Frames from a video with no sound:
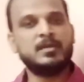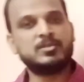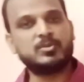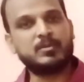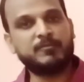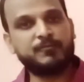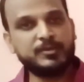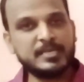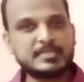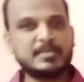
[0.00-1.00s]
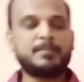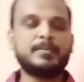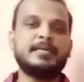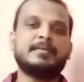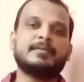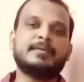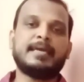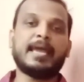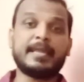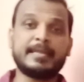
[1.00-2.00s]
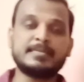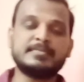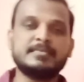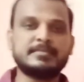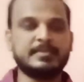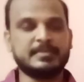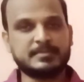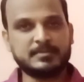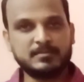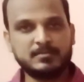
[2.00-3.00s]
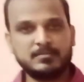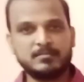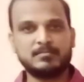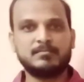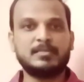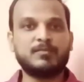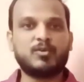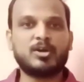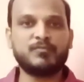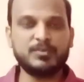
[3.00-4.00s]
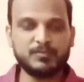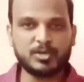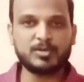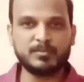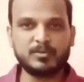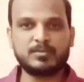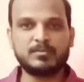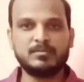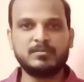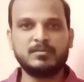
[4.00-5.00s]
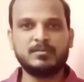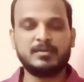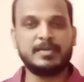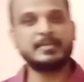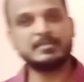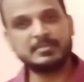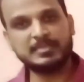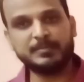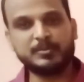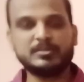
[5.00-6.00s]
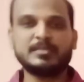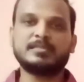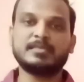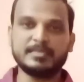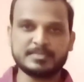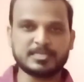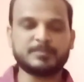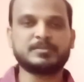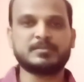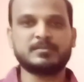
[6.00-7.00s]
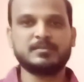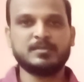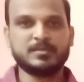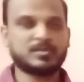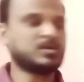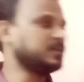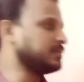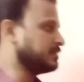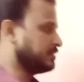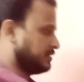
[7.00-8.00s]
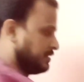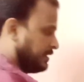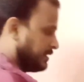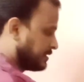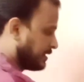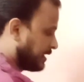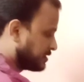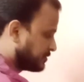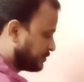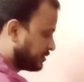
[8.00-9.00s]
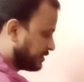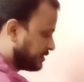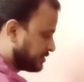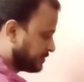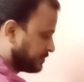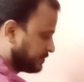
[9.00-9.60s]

So food is supplied, energy is released. Then what we want more? Let us see about the third chapter called transportation.